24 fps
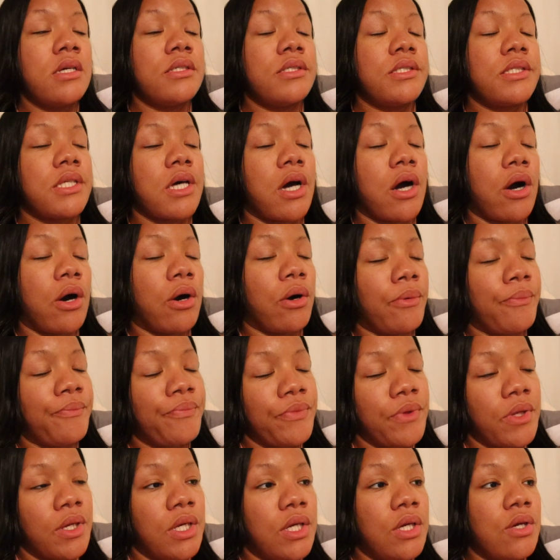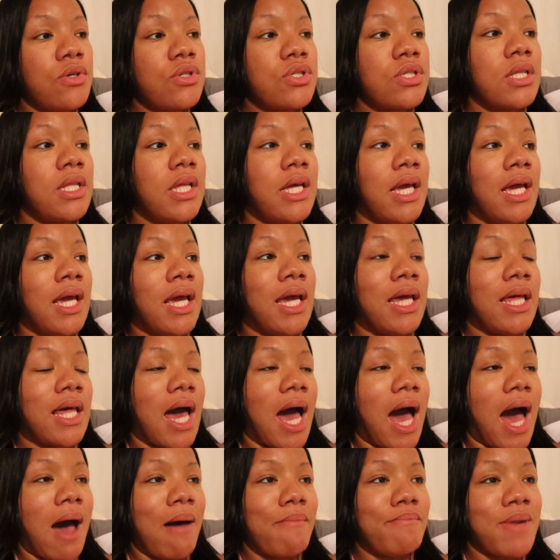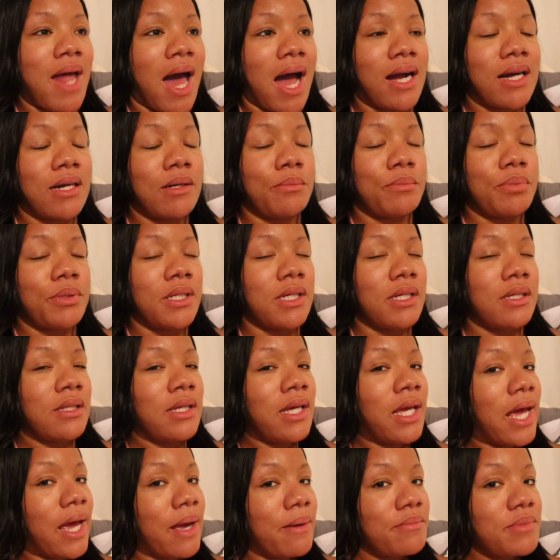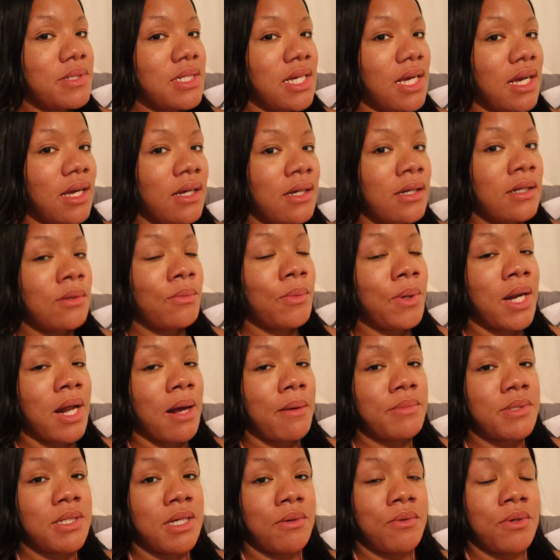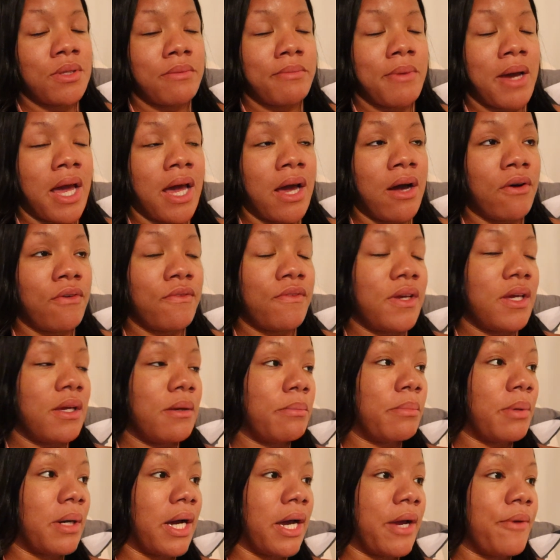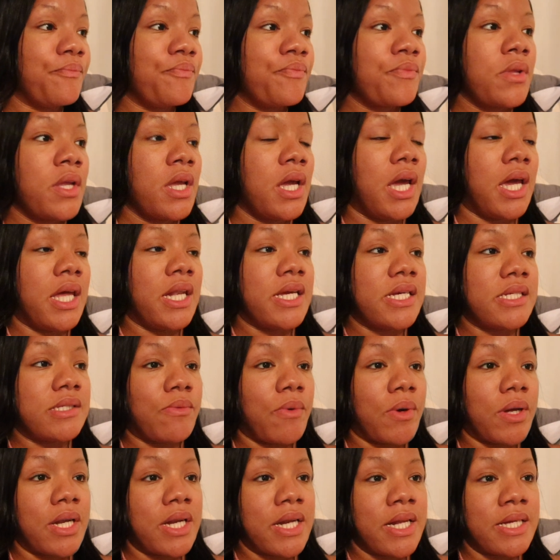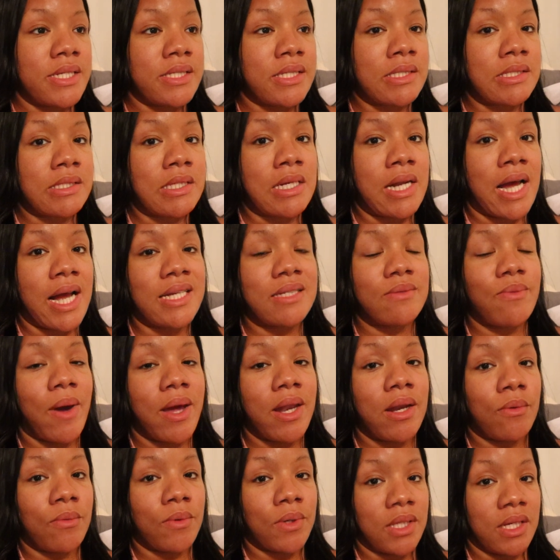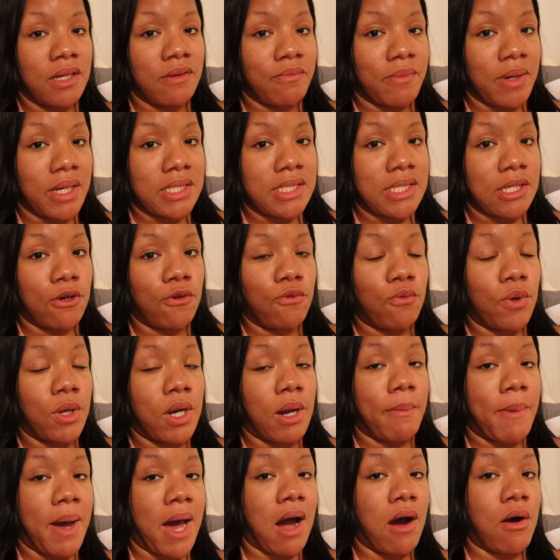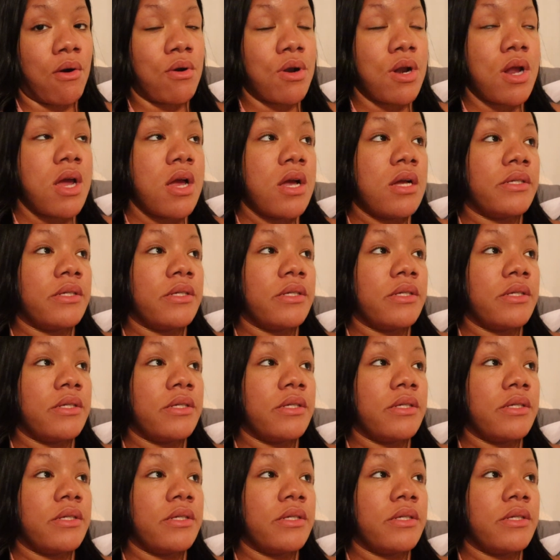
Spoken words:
So usually I'm not completely empty when I'm done with my LV, but it is what it is. It's a nice way to relieve myself when I'm out.